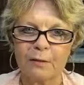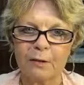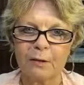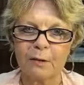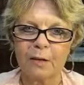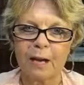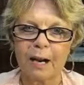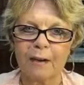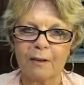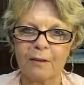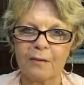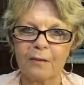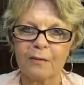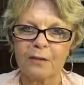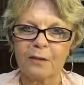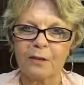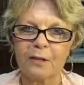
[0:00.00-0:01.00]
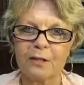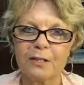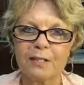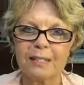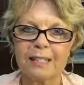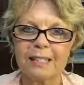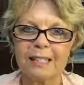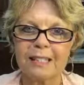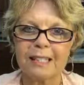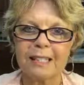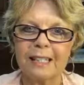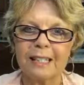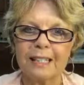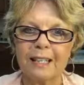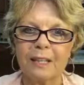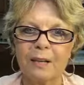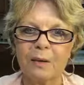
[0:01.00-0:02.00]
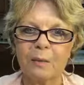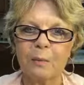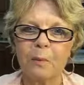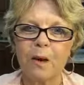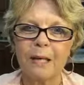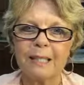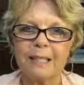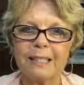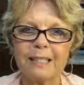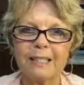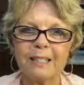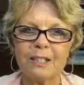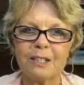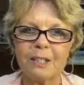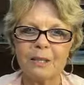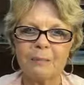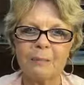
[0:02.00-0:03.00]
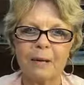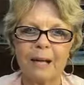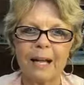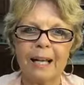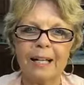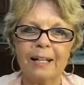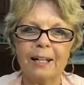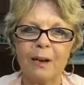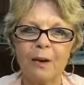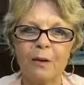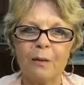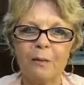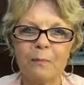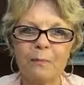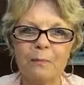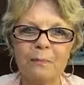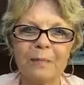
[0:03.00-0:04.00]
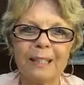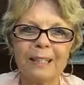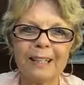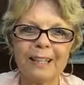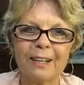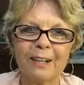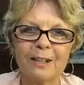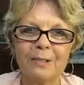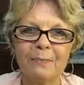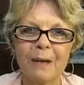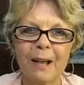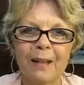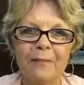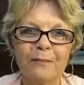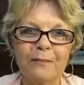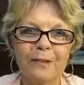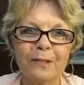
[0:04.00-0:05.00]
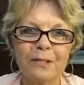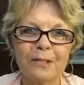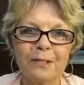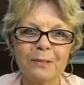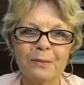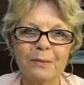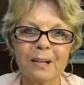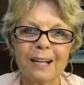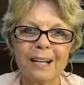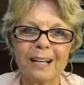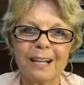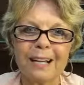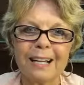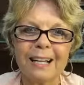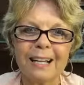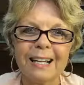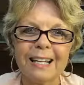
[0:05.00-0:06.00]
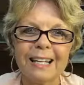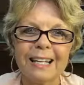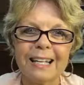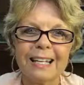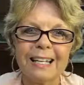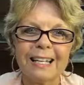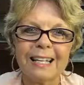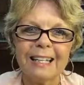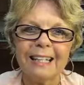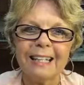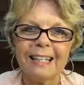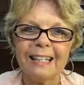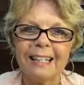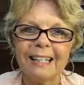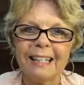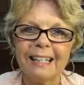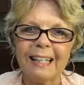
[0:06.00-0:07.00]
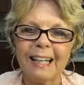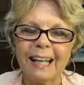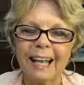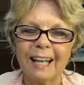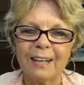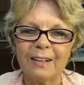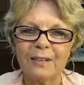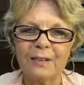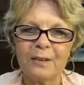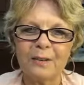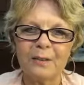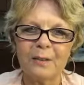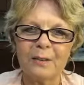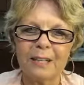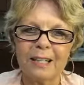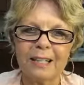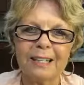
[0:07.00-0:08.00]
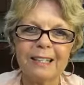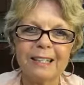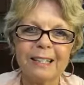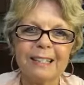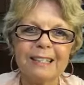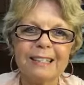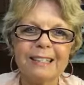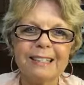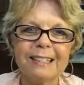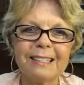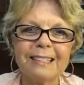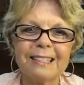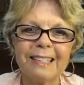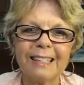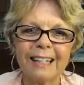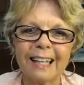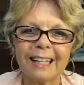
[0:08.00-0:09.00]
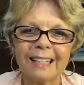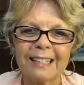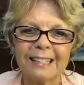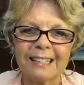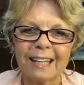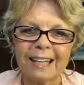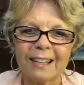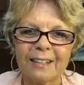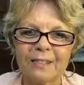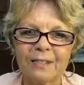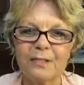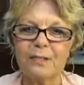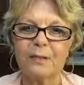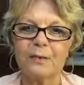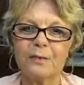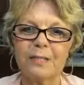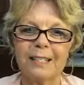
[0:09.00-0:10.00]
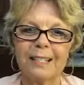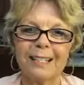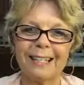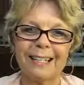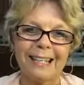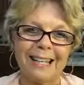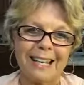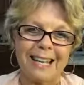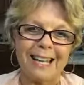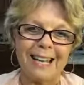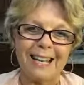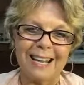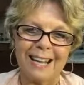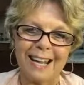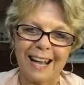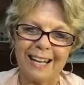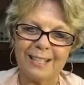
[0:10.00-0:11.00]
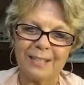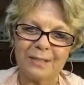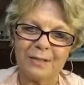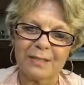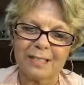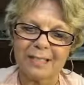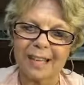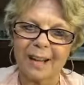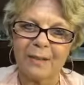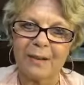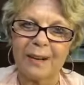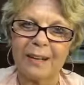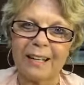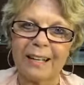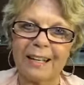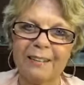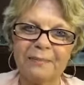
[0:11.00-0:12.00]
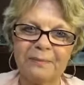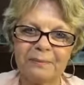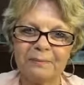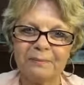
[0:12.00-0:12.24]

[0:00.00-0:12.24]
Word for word: for our first ones to jump on. Oh, there's my first one. I don't know who it is. Can't tell. Susan. Hi, Susan. How are ya?